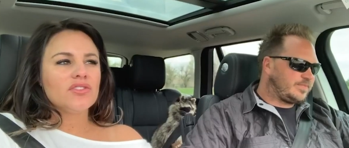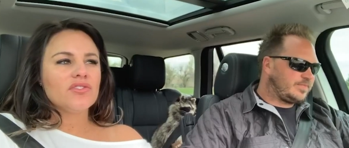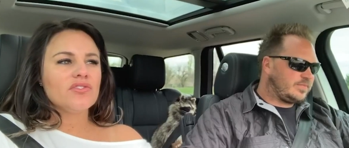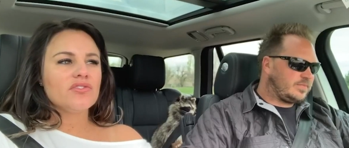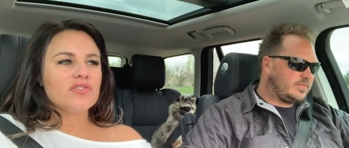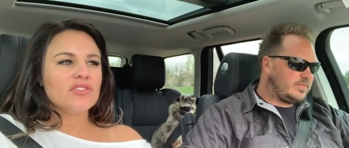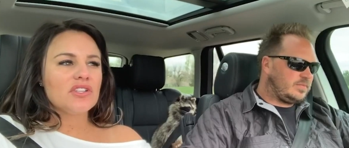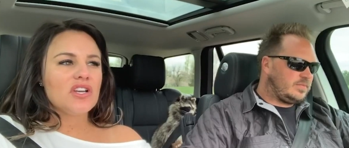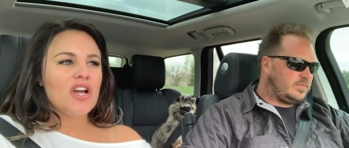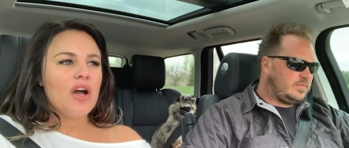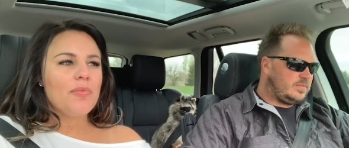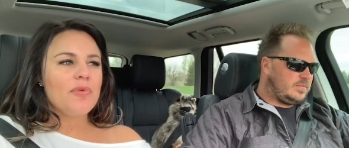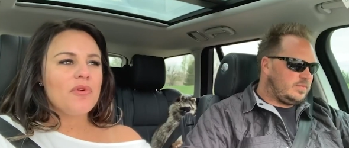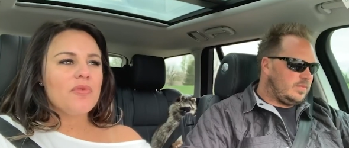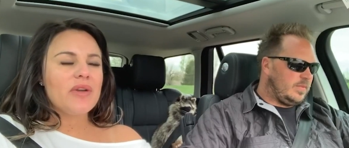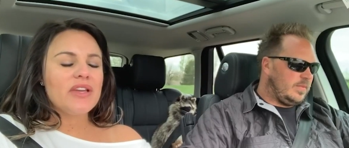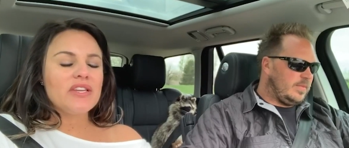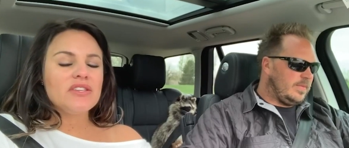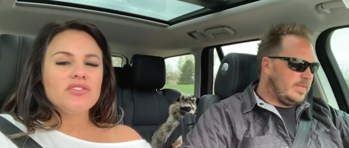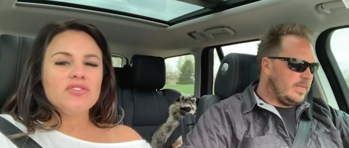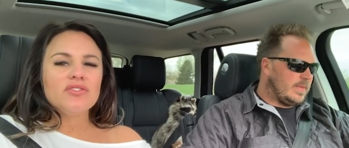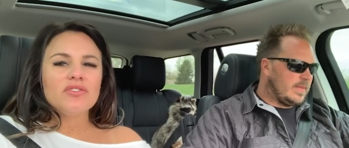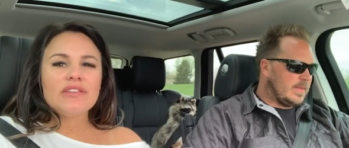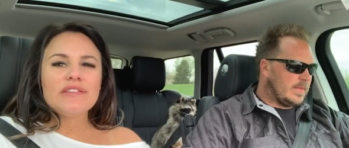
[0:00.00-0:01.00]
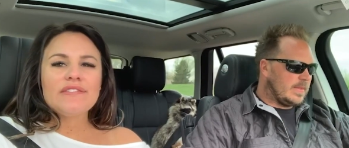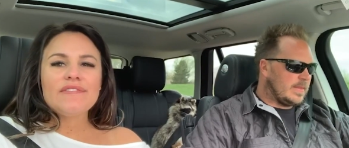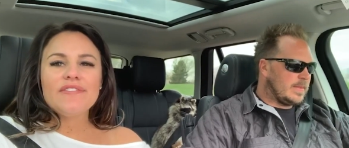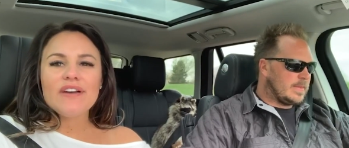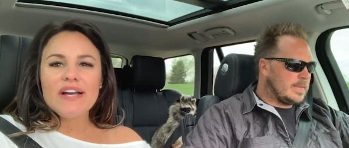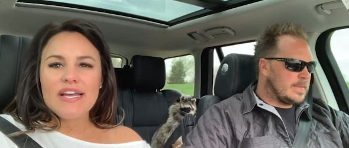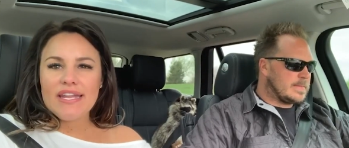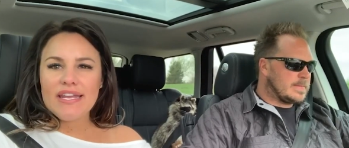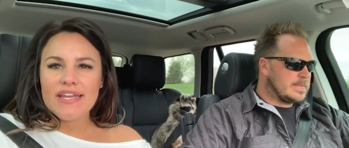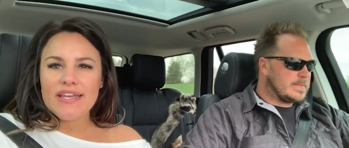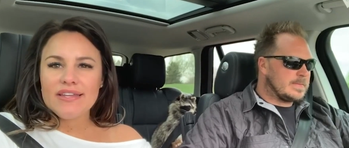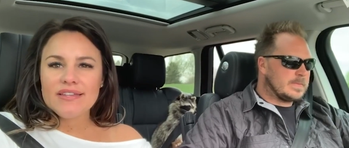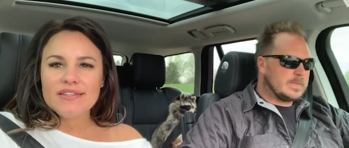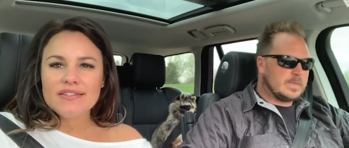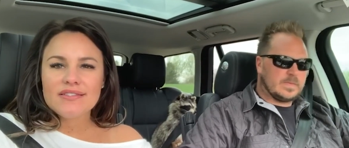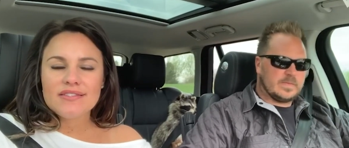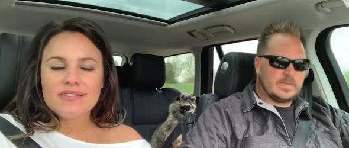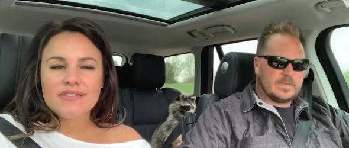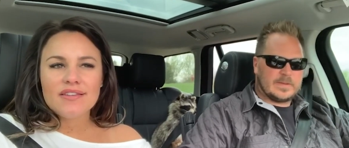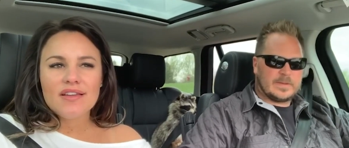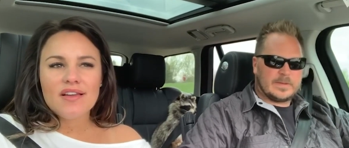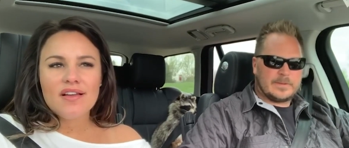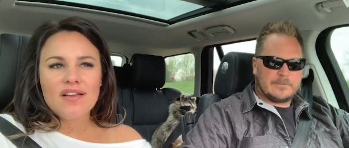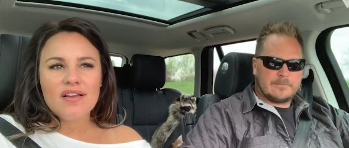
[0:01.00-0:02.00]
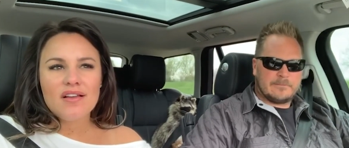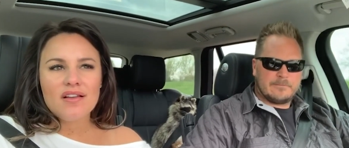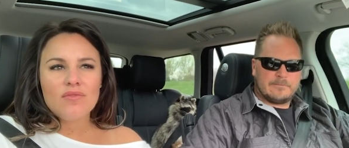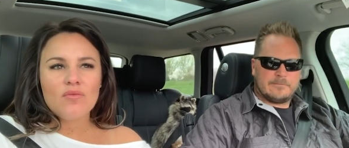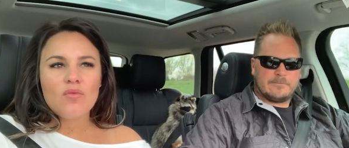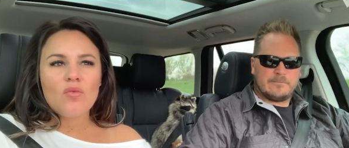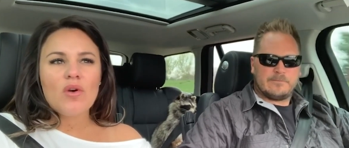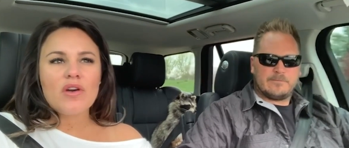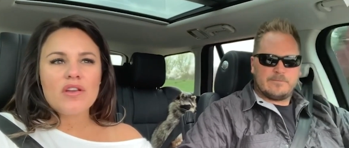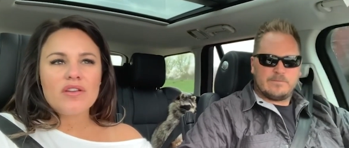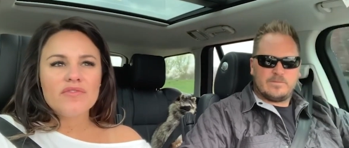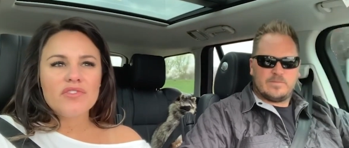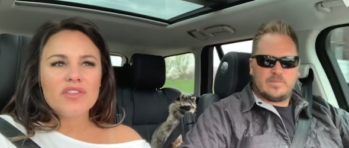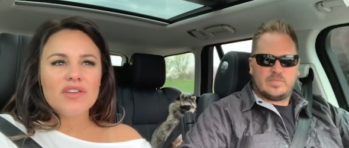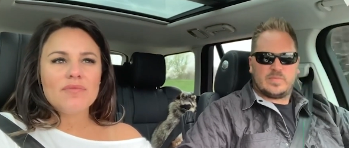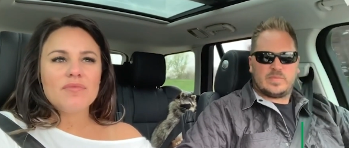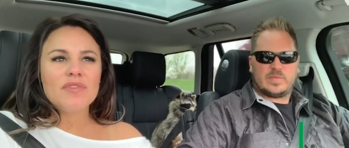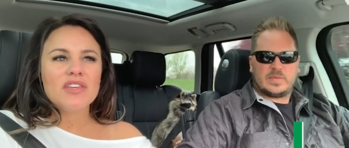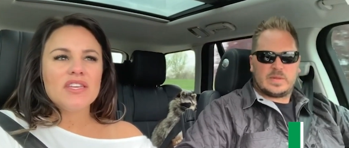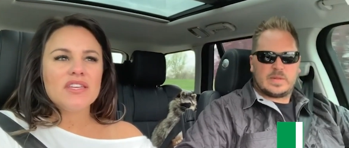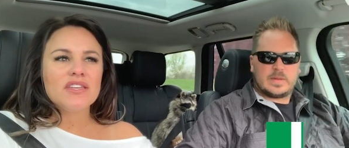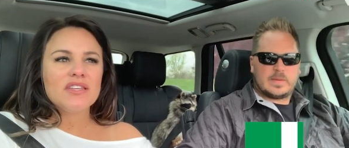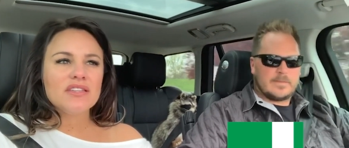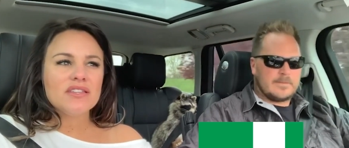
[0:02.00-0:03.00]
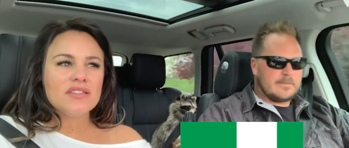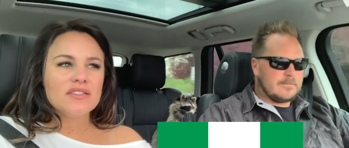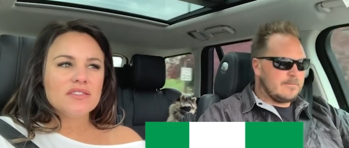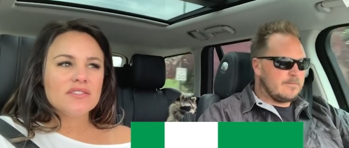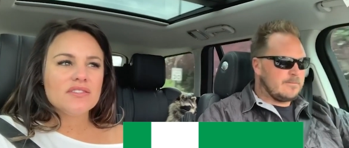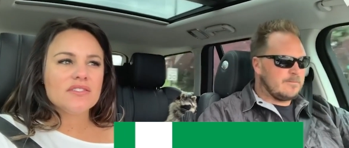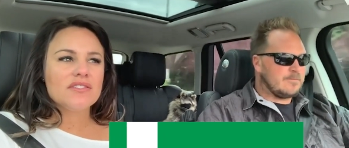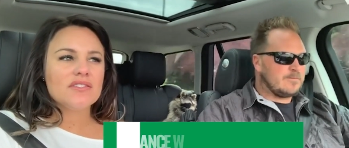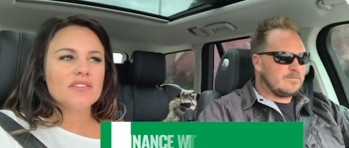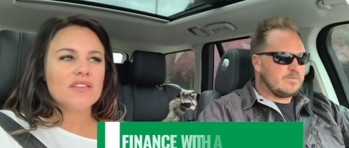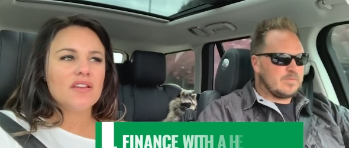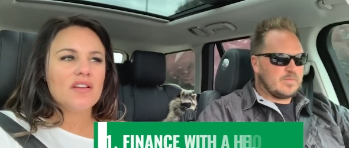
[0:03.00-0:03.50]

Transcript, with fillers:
Speaker 1: So there's a couple ways you can finance. One of them is